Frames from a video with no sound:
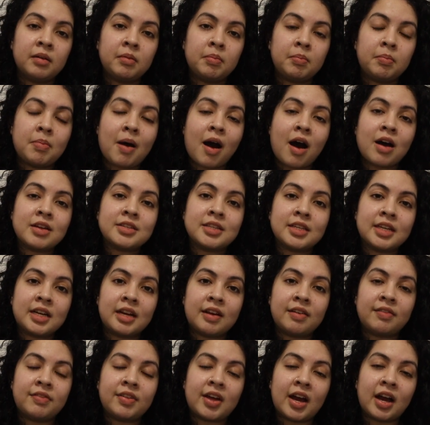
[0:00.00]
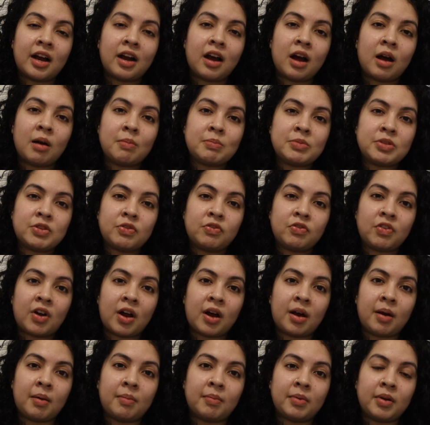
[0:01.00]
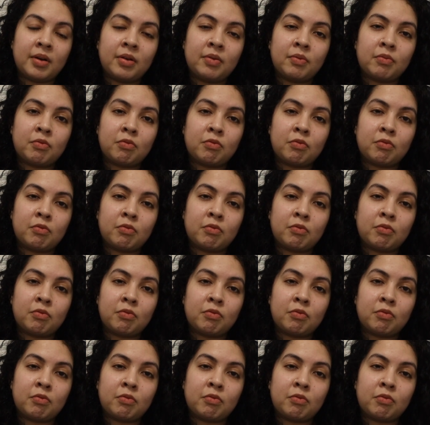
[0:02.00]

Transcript: positive that comes from